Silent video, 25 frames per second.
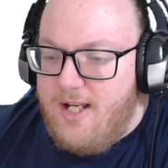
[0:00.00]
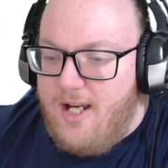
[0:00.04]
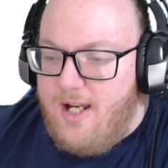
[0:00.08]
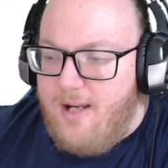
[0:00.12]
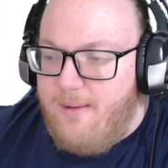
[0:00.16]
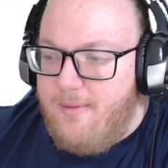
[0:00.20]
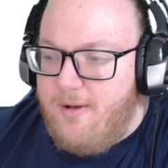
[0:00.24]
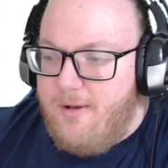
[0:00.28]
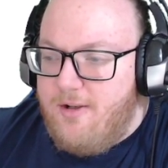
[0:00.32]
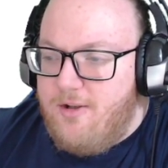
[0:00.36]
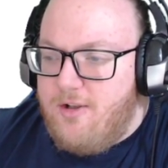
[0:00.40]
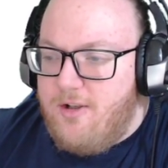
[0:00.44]

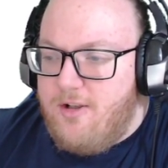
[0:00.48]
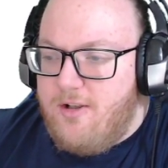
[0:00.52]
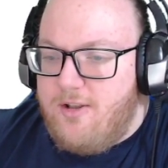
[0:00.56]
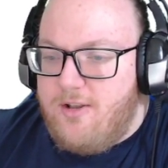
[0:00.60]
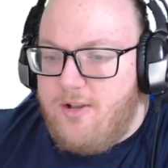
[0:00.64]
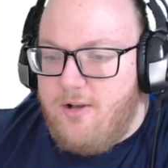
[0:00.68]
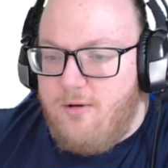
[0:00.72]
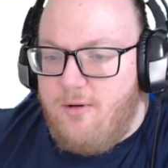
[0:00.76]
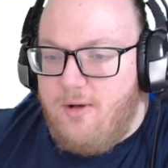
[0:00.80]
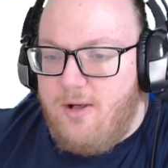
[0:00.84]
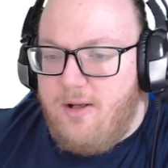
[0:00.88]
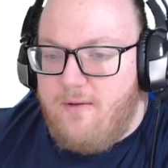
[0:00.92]
damage,
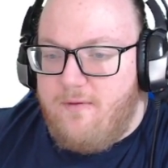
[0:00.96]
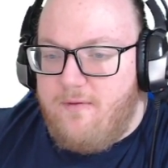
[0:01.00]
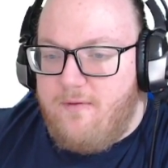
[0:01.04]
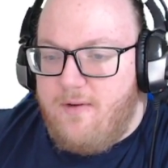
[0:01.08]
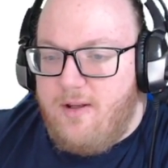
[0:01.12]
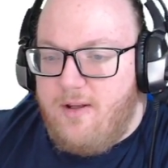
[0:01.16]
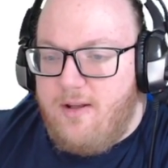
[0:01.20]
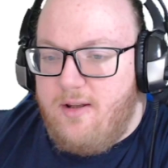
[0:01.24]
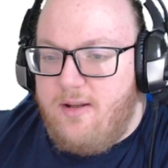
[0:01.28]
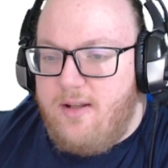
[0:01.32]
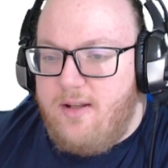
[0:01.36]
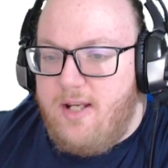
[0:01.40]
so if
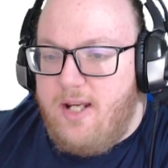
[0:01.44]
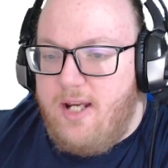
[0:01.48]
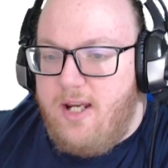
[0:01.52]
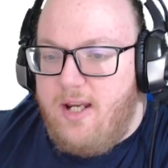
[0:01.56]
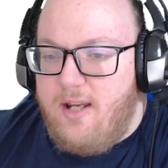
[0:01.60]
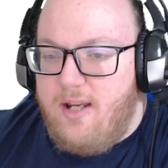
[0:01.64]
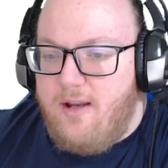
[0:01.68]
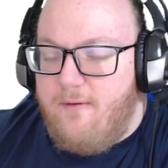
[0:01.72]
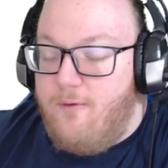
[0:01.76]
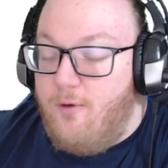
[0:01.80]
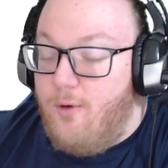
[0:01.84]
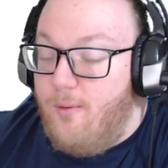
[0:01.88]

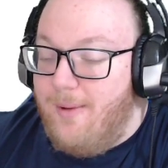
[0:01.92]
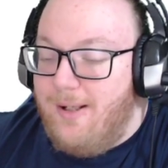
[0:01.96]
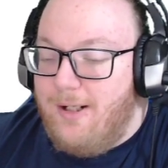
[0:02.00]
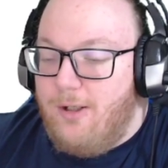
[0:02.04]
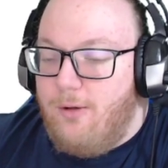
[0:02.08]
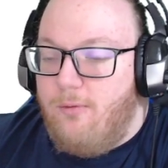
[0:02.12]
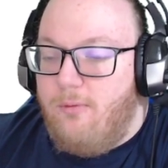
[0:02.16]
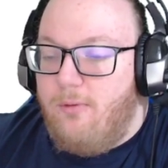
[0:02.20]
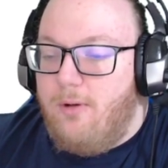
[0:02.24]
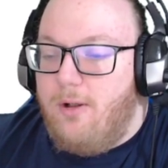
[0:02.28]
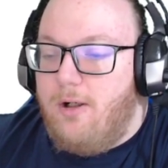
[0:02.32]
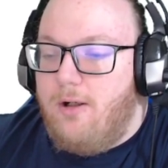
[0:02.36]
they full
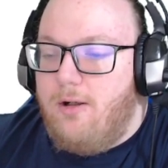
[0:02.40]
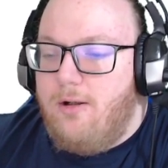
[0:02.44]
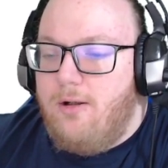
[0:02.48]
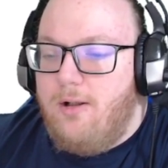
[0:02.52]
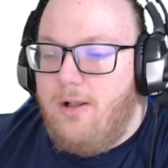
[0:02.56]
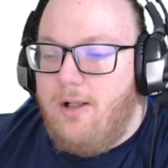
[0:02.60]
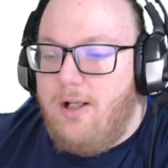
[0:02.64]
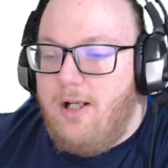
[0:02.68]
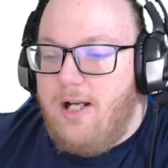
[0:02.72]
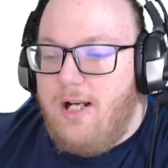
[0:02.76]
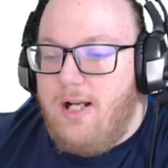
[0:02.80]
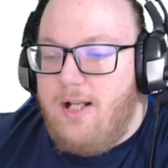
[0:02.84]
metal
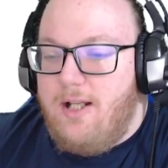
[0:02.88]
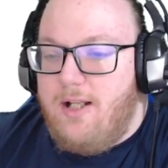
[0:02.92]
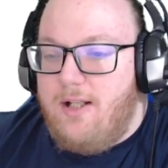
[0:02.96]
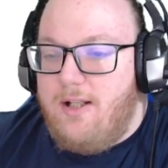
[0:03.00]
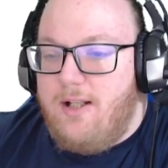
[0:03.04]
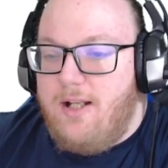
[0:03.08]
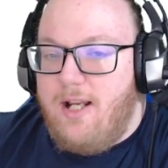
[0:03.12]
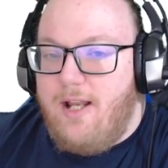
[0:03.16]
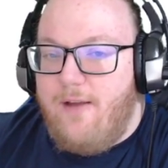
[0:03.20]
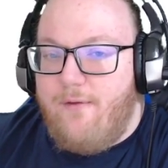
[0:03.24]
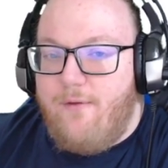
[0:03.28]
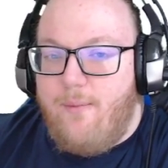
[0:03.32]
wall and
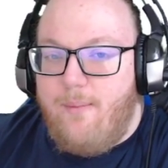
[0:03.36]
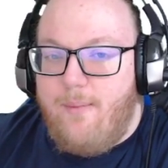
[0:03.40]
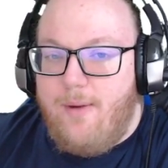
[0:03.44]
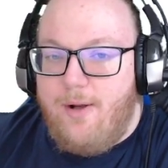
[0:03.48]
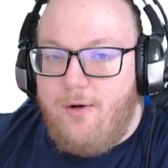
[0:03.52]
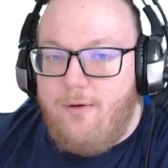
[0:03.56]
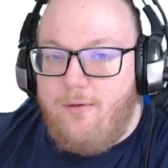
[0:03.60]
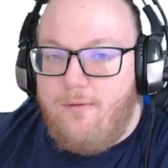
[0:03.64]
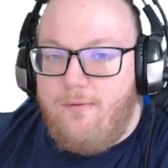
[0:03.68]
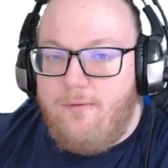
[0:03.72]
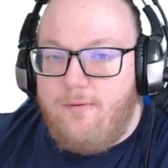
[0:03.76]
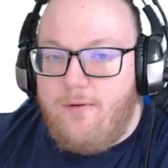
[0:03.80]
then they have a
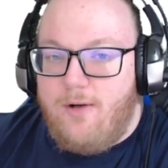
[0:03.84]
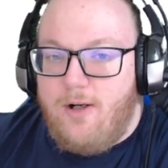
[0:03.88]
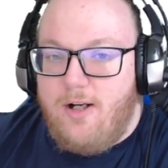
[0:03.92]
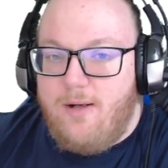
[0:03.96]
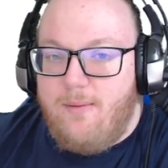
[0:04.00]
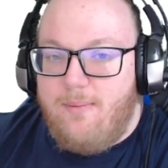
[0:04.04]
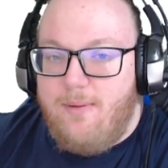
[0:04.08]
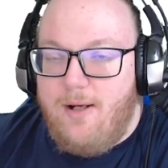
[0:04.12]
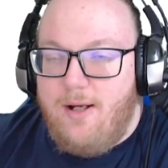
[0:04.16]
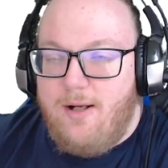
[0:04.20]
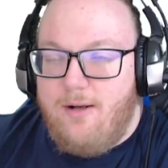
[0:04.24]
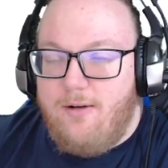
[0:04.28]
metal
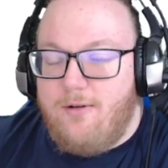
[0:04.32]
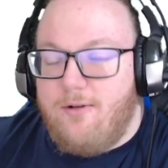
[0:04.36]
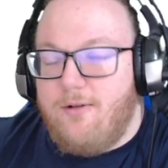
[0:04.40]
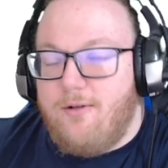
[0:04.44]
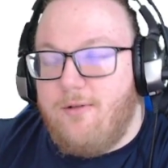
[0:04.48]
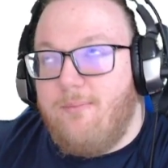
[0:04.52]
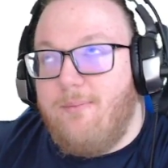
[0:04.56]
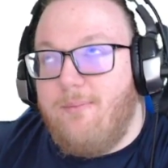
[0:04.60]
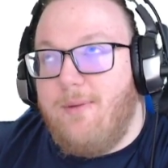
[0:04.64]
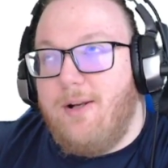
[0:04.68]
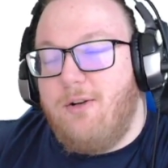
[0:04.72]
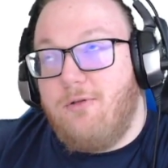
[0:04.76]
frying pan
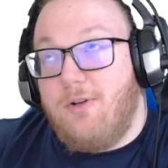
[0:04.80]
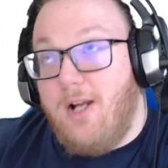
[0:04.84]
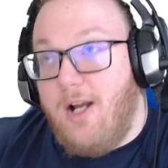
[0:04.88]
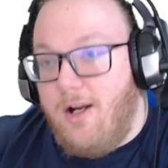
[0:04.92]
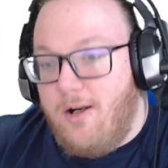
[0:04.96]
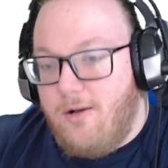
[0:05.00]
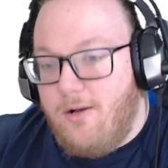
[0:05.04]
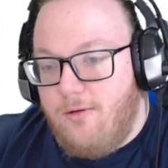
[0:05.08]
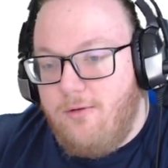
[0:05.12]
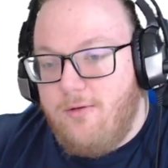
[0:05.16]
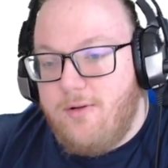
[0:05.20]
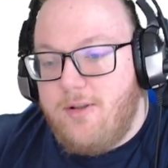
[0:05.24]
or metal
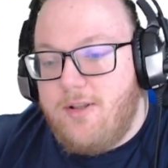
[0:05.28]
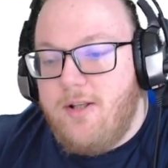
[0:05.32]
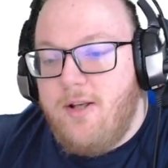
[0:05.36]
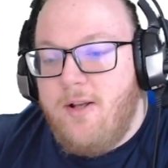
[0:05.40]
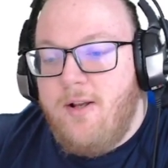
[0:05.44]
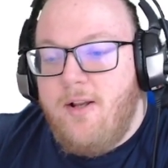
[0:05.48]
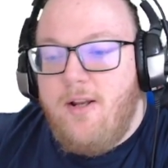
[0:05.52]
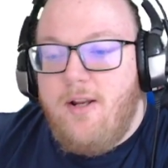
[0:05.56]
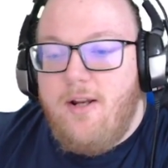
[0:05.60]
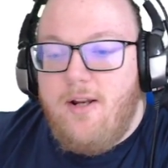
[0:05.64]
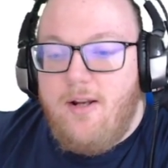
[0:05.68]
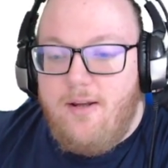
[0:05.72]
goggles,
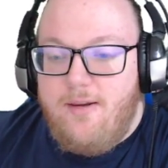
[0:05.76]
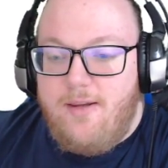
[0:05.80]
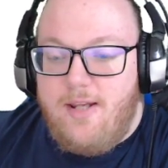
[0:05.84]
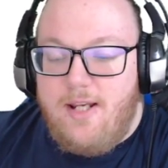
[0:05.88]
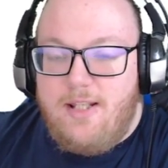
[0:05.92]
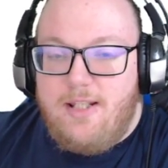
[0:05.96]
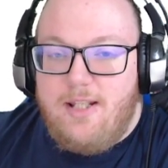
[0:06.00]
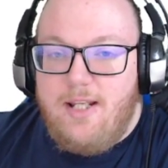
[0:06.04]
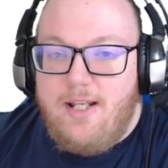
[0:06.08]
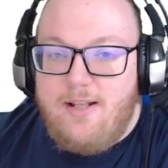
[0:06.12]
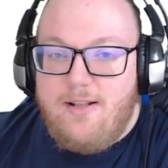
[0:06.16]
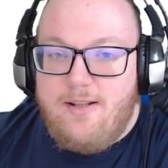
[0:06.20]

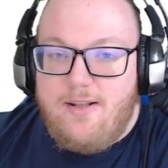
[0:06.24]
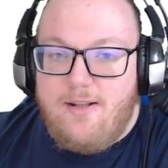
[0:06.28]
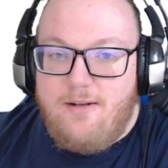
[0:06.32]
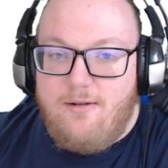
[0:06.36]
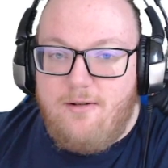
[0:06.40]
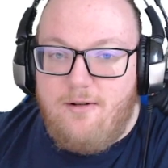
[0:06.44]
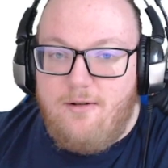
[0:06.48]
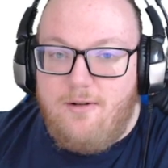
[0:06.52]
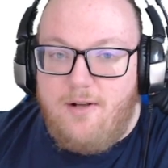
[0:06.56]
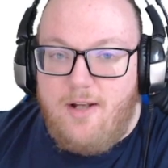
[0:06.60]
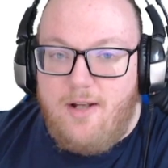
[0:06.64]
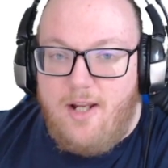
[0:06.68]
they take
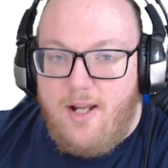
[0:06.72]
zero